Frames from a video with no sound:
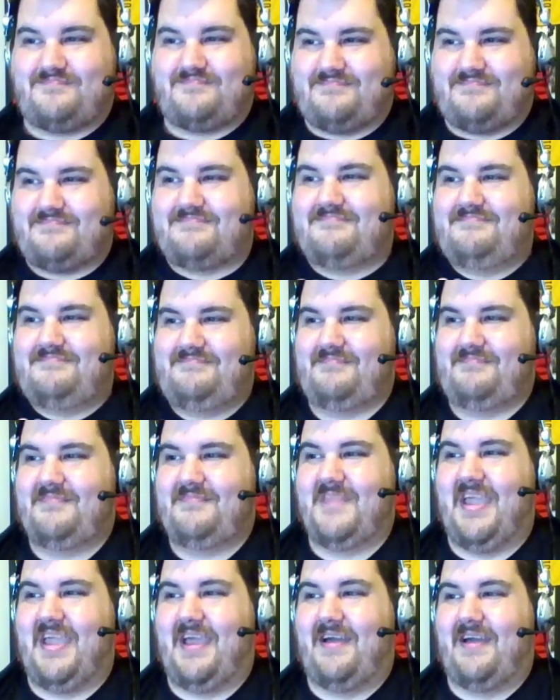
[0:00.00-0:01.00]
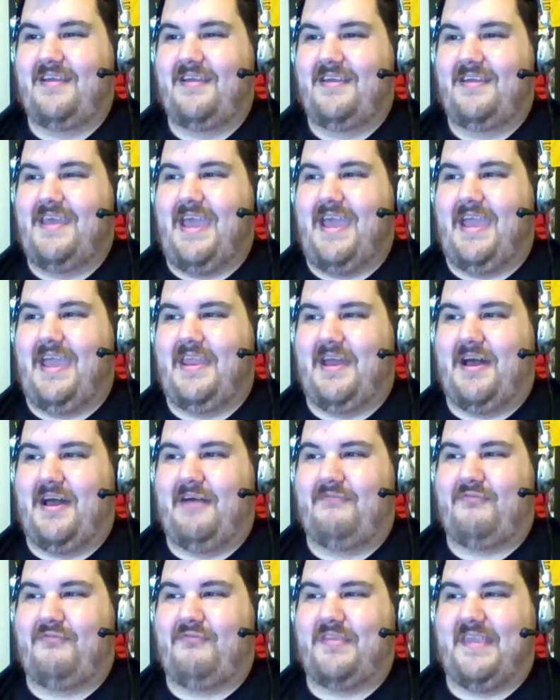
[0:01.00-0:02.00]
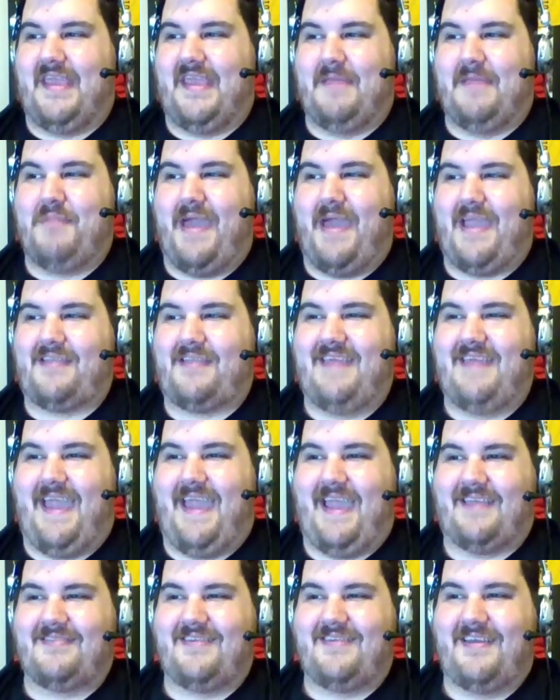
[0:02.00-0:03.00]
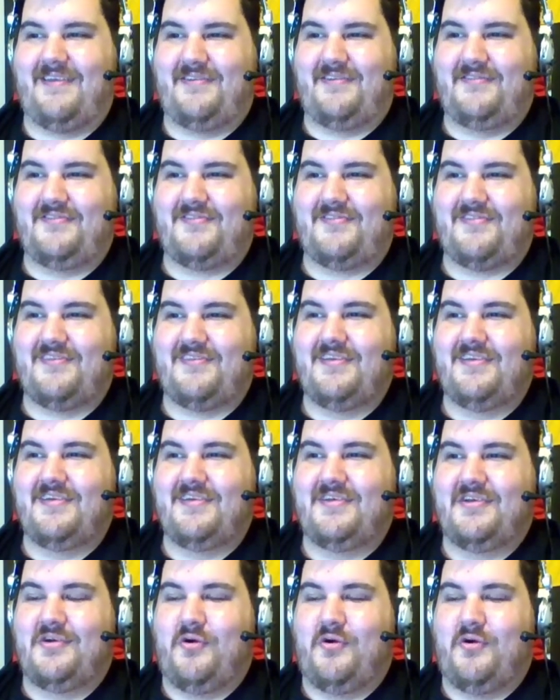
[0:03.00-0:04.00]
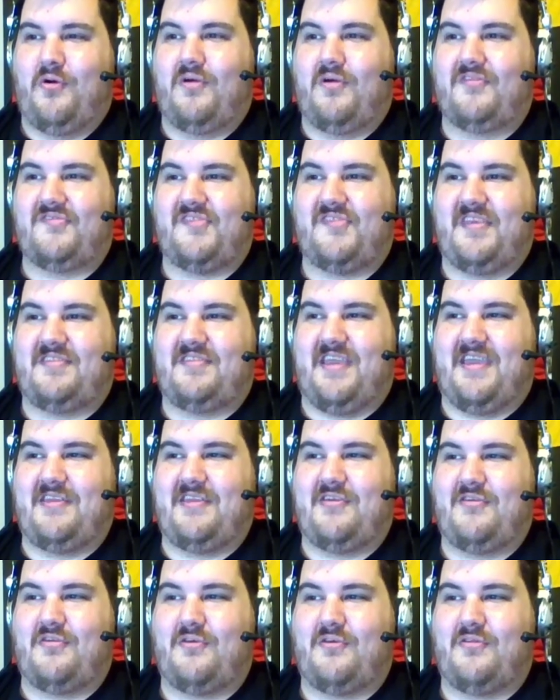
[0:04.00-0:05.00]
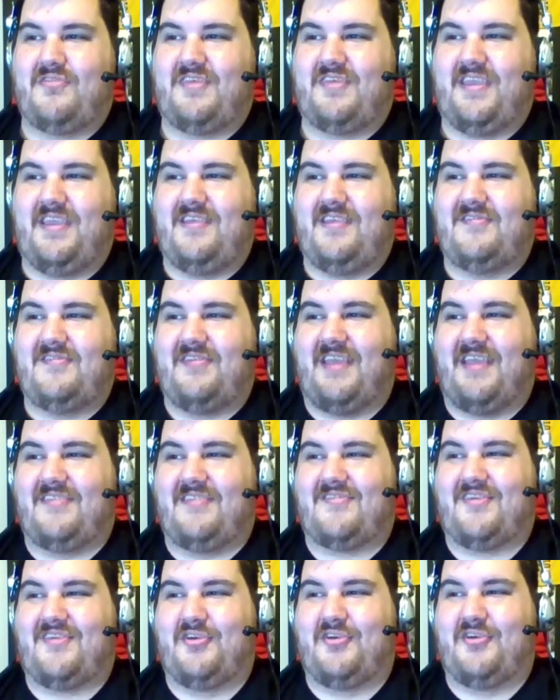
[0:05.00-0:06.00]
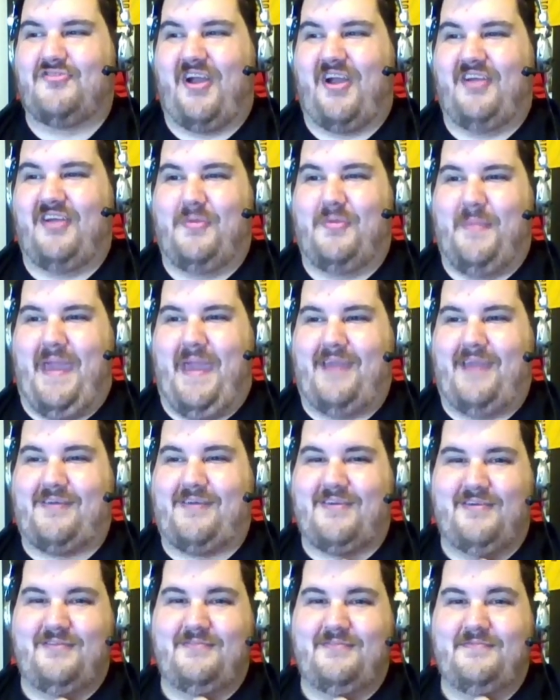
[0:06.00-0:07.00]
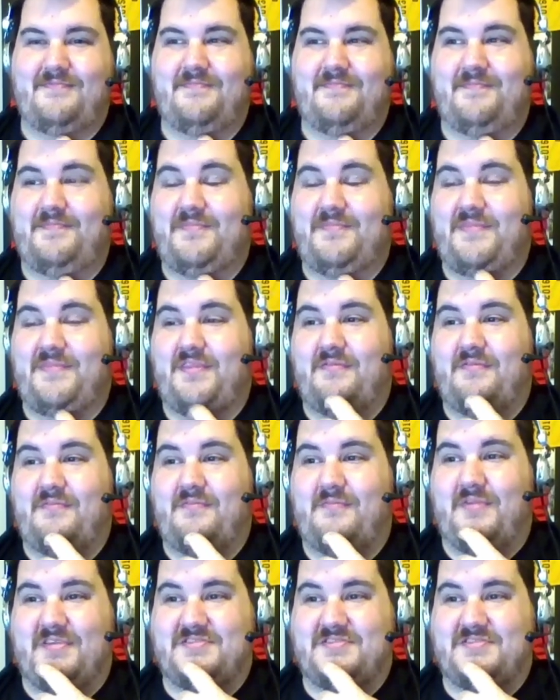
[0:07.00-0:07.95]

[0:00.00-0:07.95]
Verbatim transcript: yeah, yeah. And uh, for the Impact Tag Titles, Santana and Ortiz against Killshot and the Mac, which